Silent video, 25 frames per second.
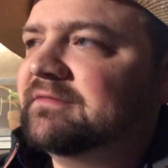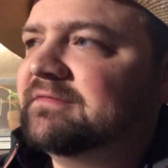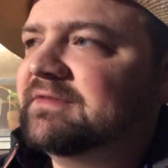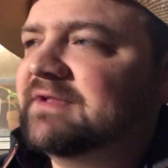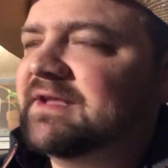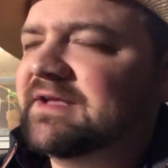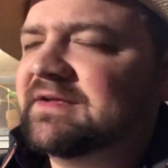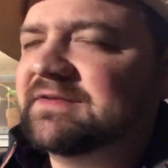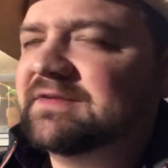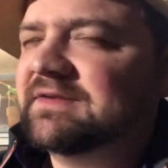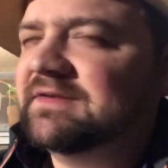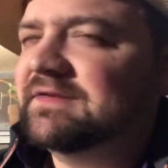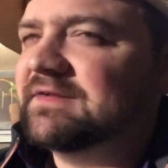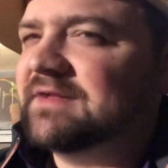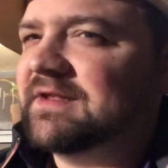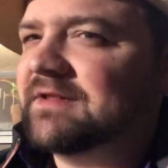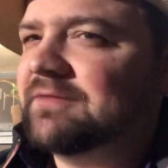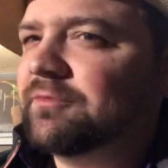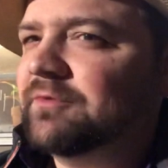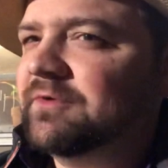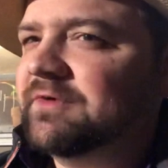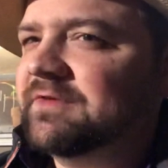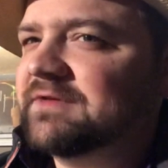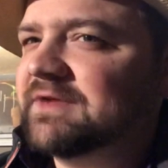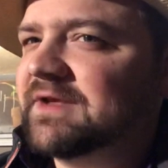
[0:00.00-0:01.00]
Texas. I
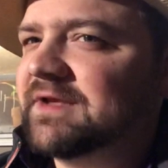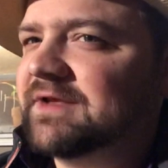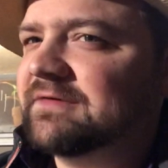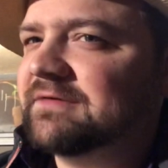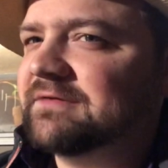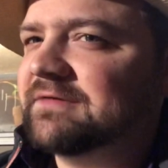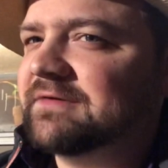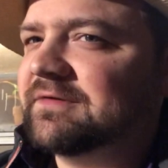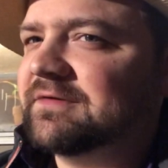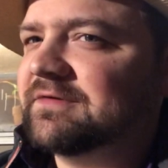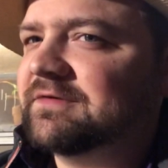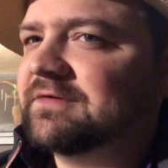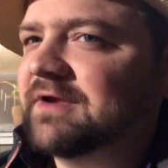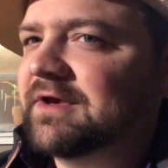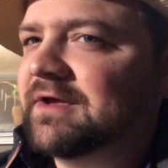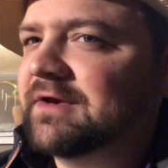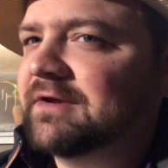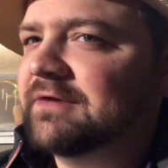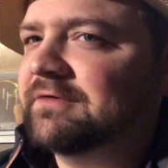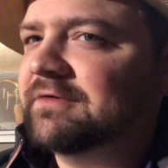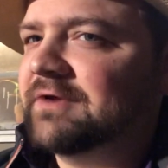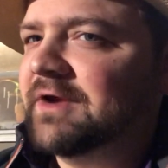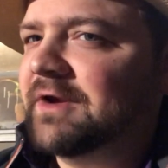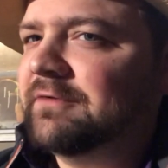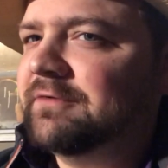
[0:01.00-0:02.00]
want to say he's in San
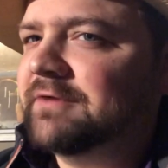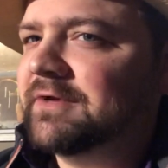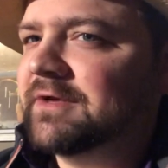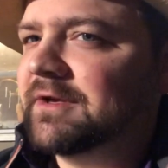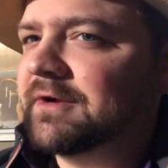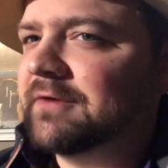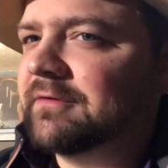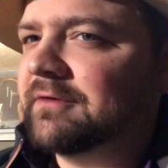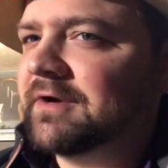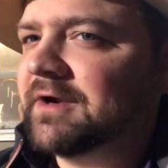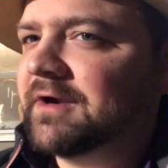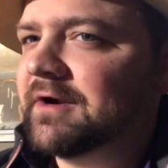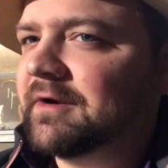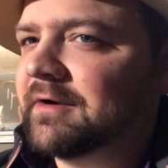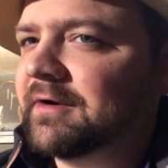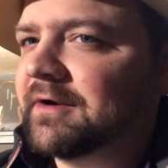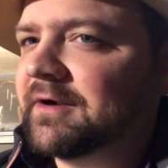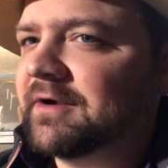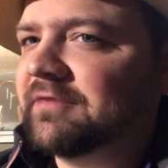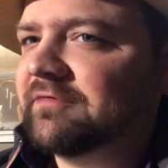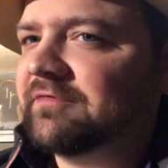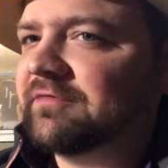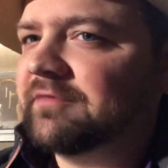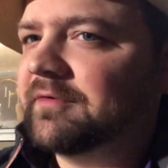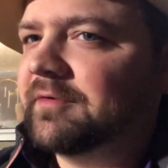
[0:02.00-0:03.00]
Antonio
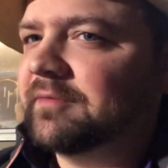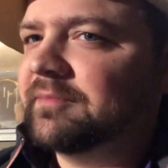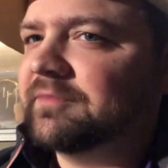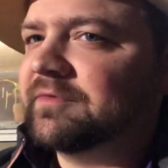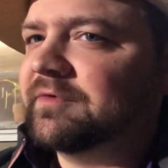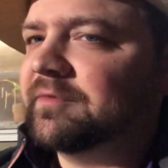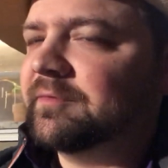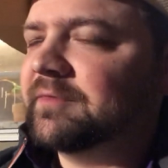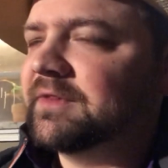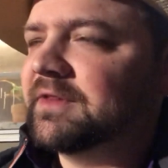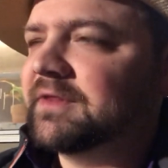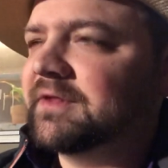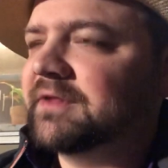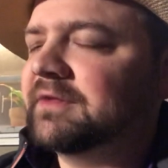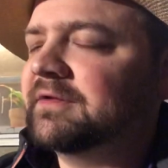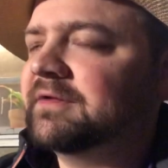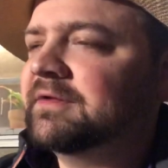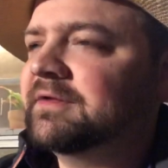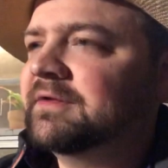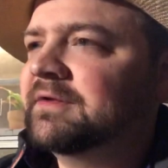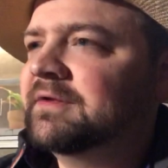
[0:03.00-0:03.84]
area from some of the